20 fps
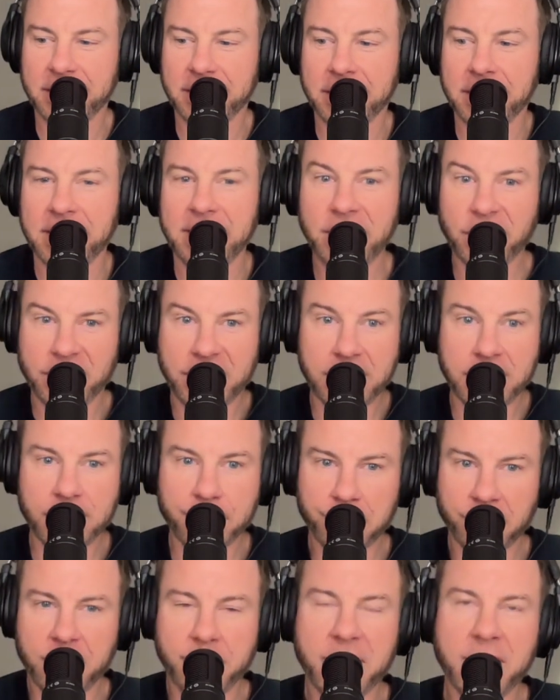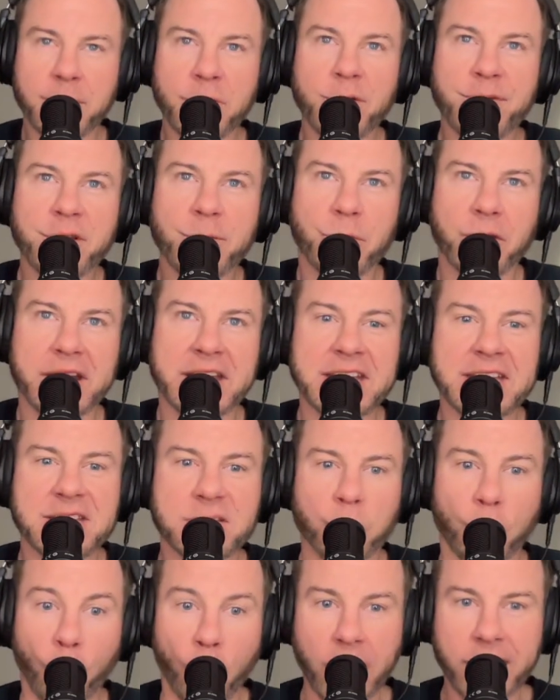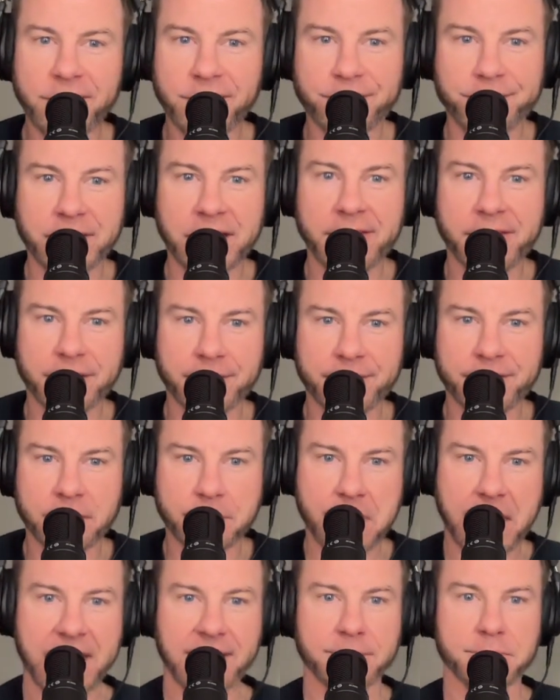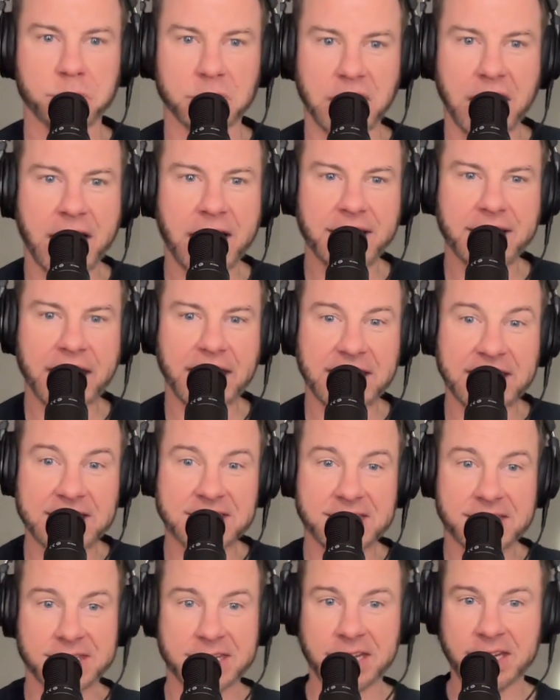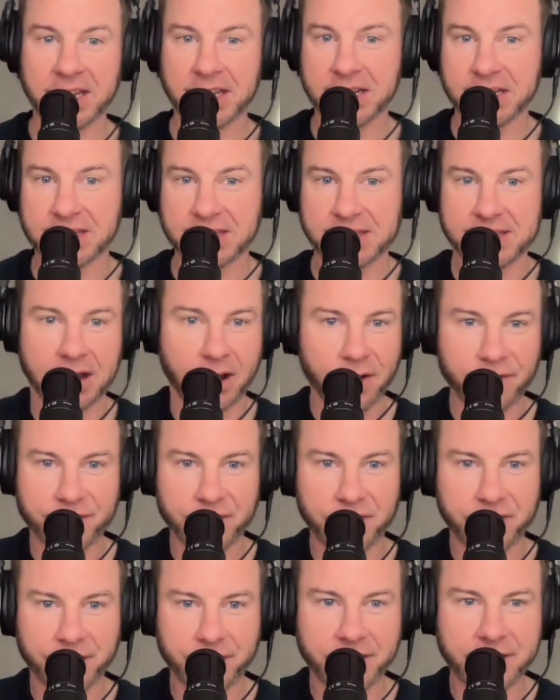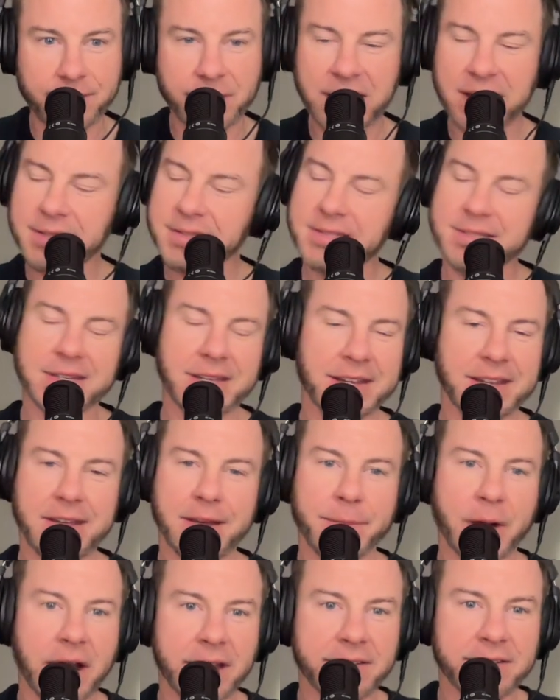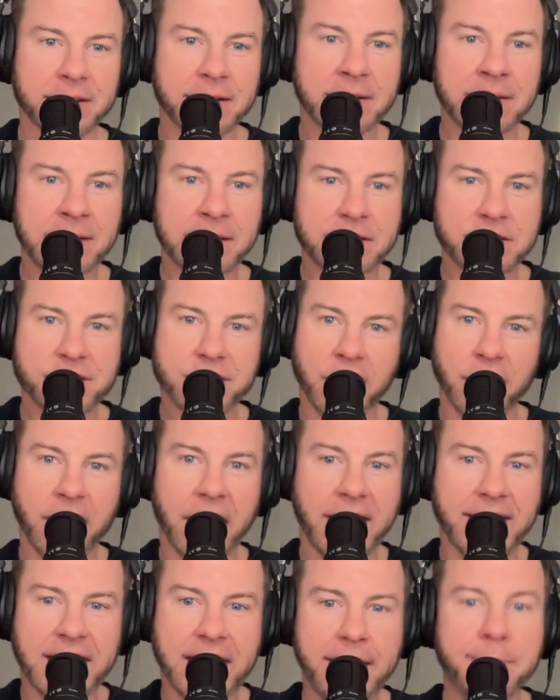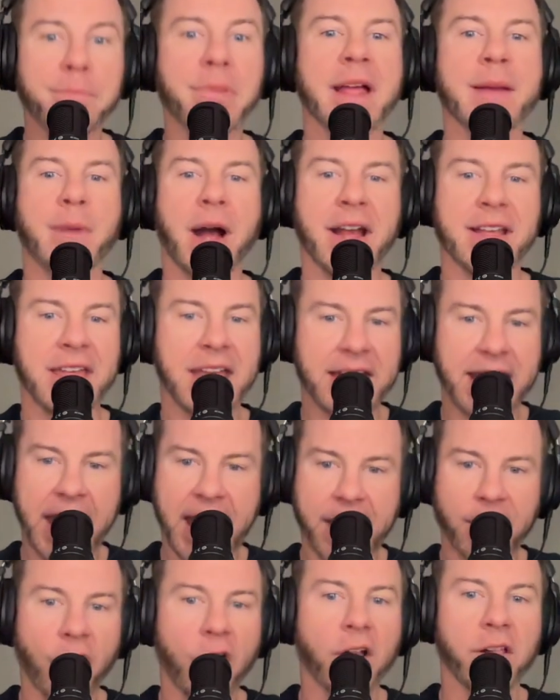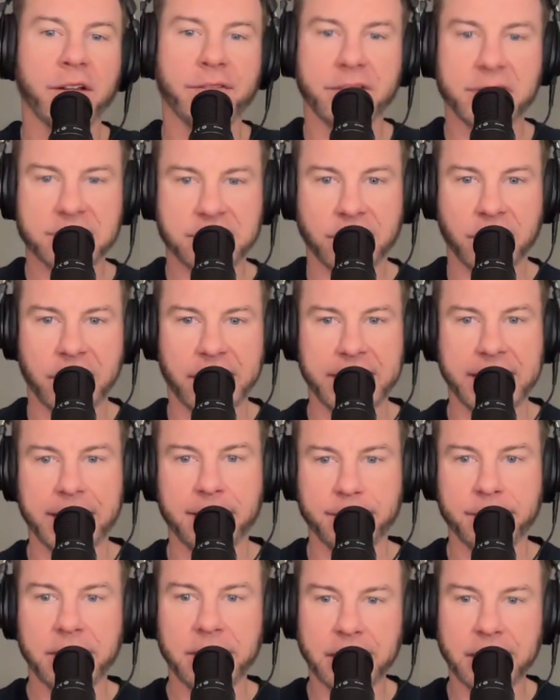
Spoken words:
You put him in a movie where he's 1/5 of the main plot and he's sitting in a cell for 30 minutes? Like, come on. So I can't hang all of this on him.